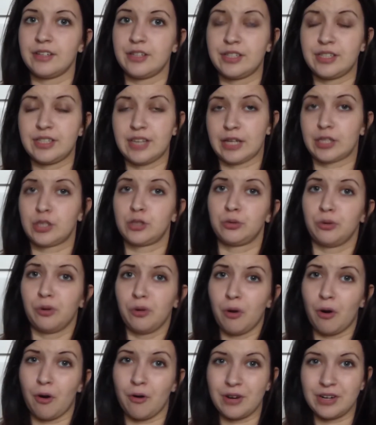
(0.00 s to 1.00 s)
sexual
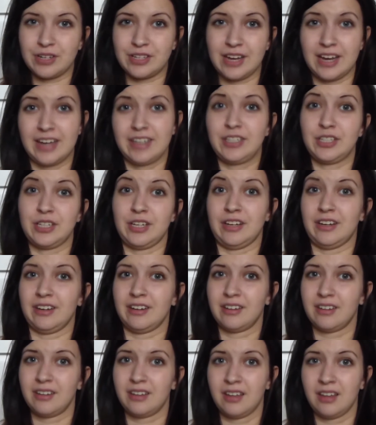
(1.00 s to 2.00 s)
orientation.
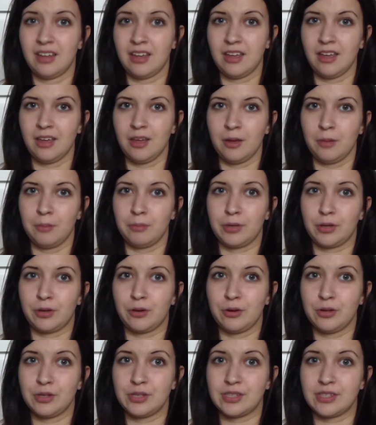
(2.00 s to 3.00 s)

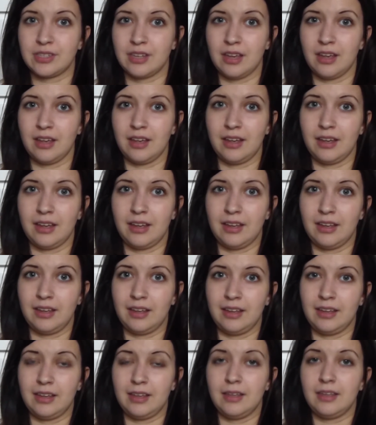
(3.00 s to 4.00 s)
Because
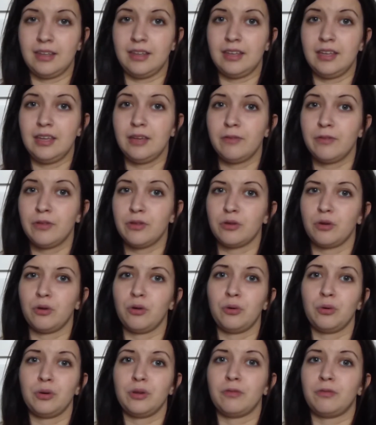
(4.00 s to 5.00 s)
even
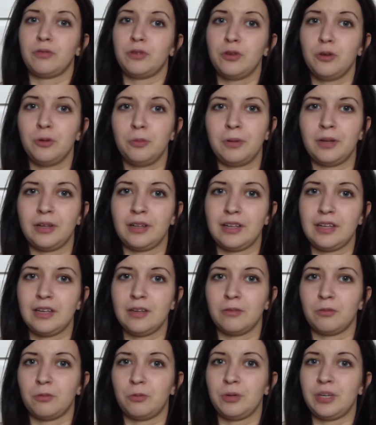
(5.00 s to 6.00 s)
though if you
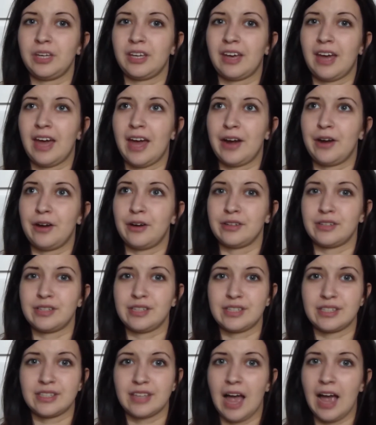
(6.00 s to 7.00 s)
believe we cannot
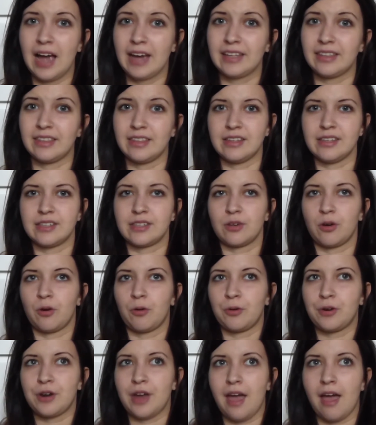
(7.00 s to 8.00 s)
decide this or
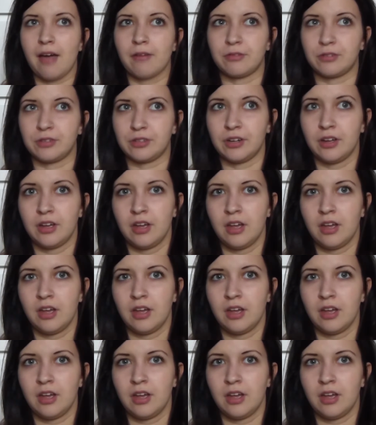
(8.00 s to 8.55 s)
whatever,